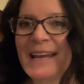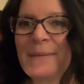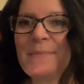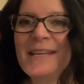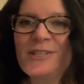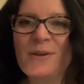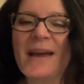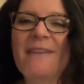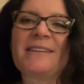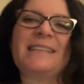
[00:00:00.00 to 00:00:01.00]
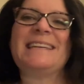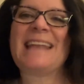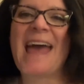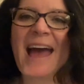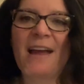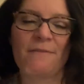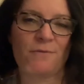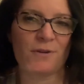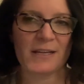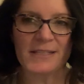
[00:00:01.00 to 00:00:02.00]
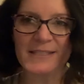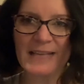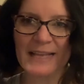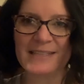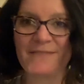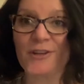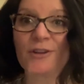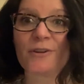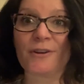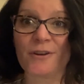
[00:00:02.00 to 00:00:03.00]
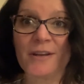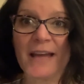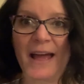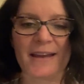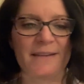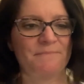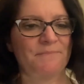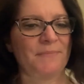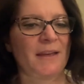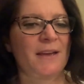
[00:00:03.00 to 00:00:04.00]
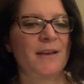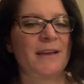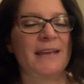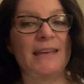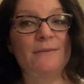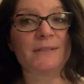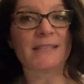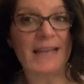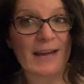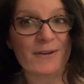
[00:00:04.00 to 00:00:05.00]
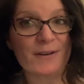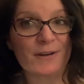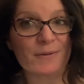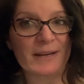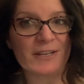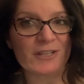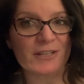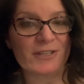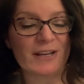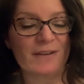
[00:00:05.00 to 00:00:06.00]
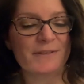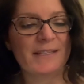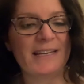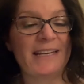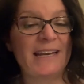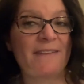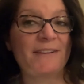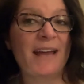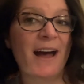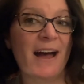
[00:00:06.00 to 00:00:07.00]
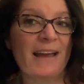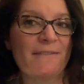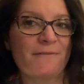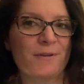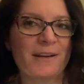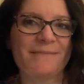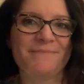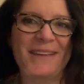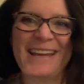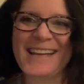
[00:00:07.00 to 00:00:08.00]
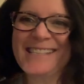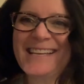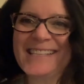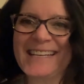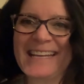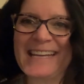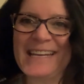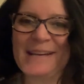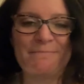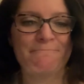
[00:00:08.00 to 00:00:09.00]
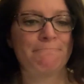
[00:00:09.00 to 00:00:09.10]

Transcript: It means you have a knack for it, a sense of it. You're good at it. He was not good at arranging shelves. He didn't have an eye for it. I guess that's an idiom.